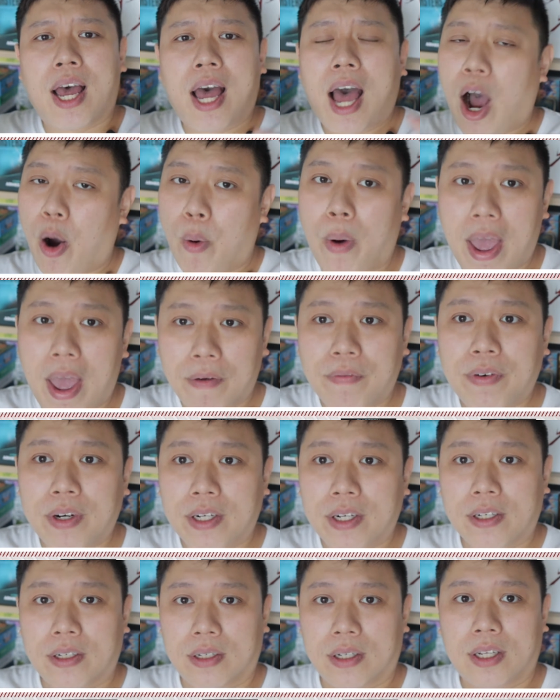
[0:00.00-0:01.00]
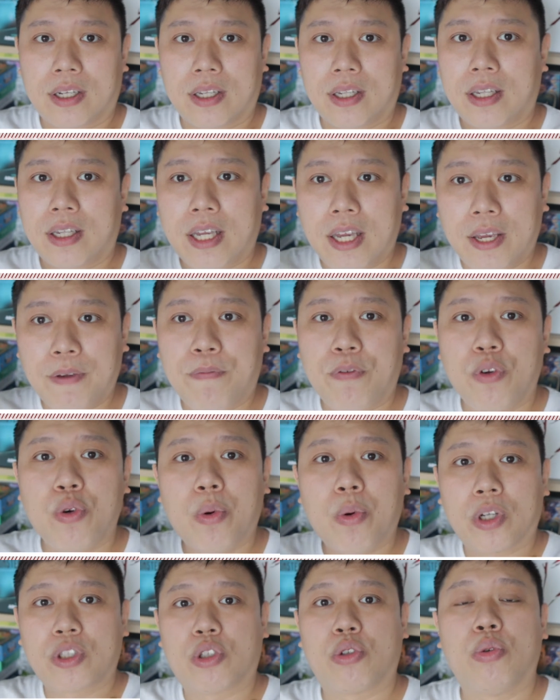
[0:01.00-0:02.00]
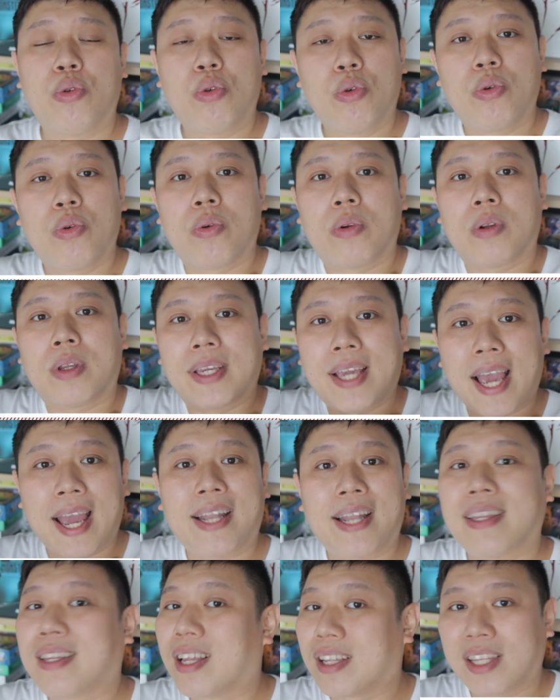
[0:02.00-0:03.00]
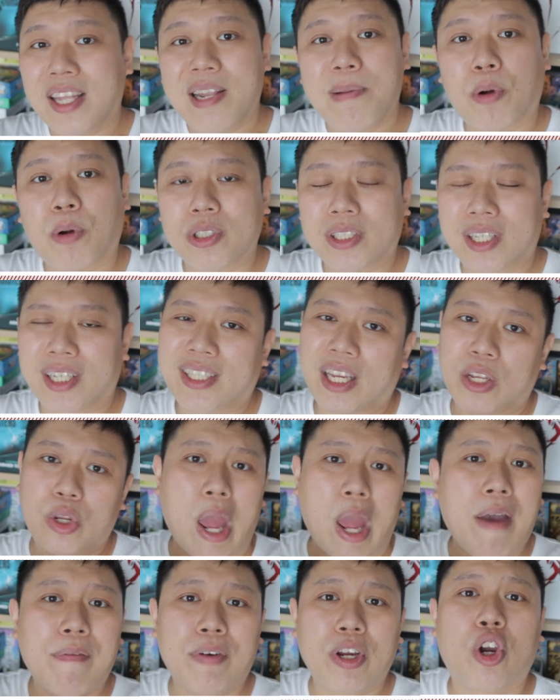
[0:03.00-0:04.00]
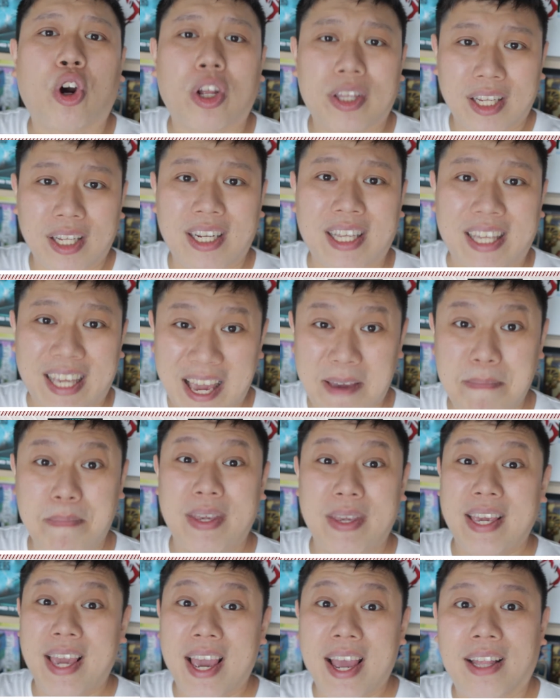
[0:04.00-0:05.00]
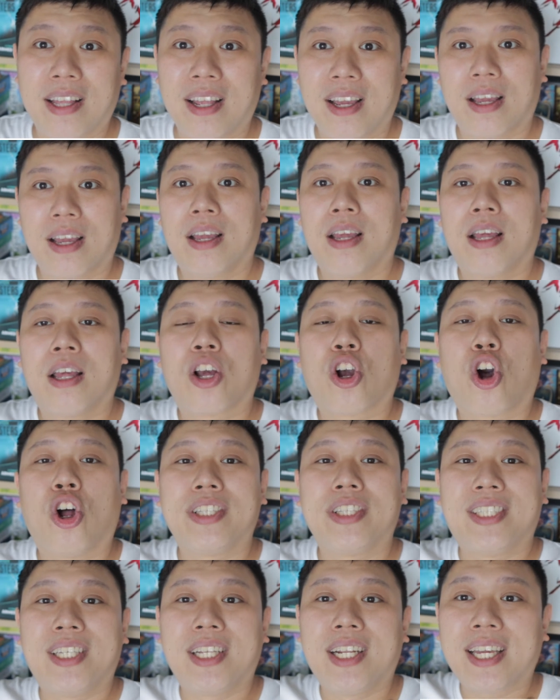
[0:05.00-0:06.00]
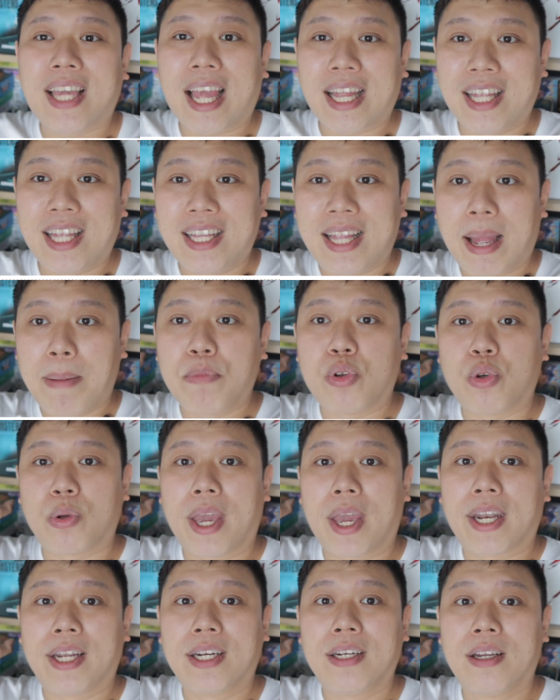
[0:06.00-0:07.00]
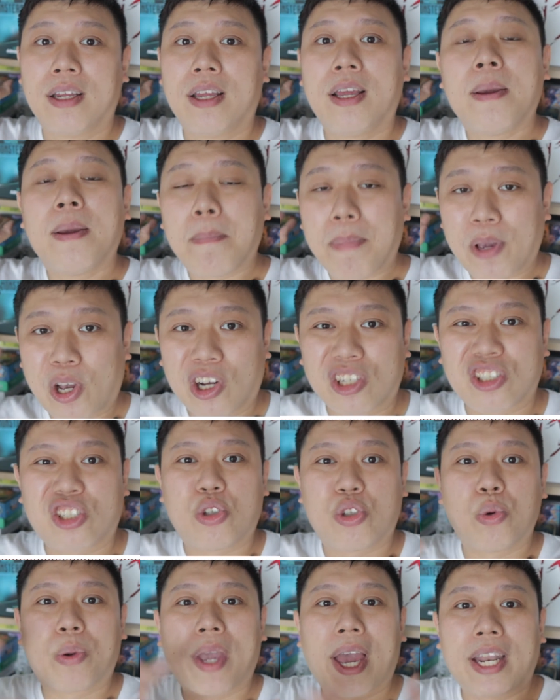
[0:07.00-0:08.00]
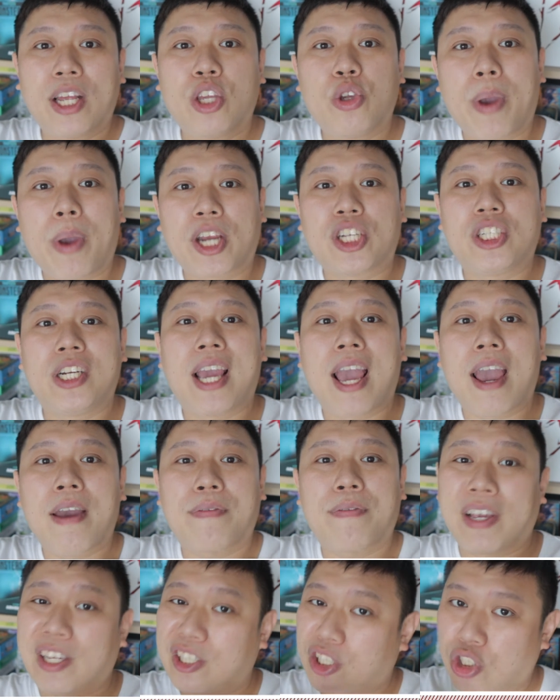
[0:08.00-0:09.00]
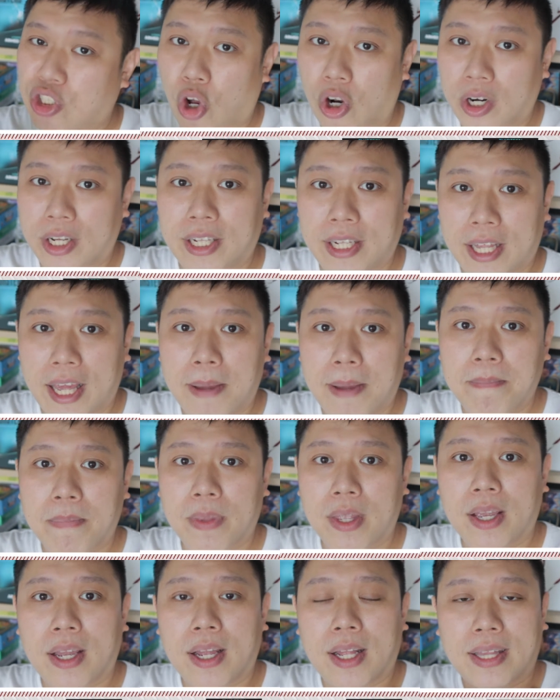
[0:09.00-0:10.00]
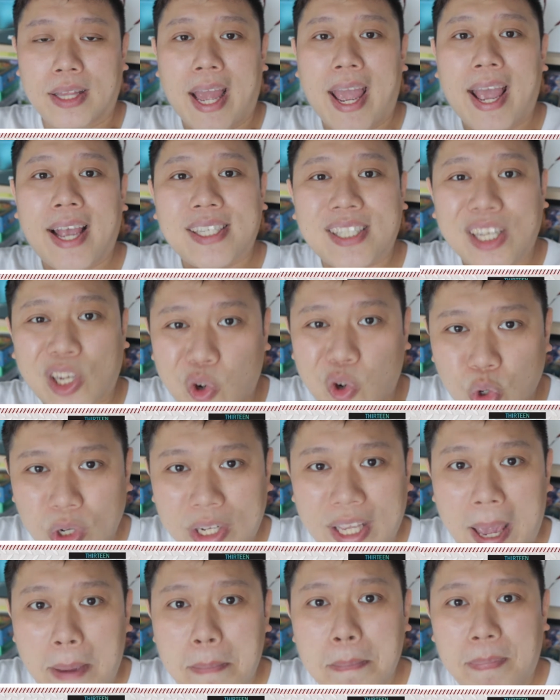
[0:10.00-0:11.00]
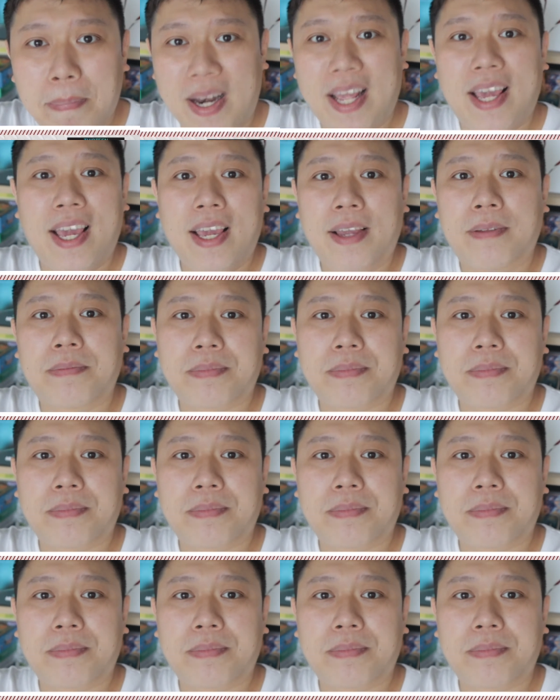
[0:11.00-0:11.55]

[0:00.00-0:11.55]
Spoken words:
However, if you were to get 13 monsters and you haven't gotten the game yet, consider getting them together, because together you actually have a solid game that has a good gameplay.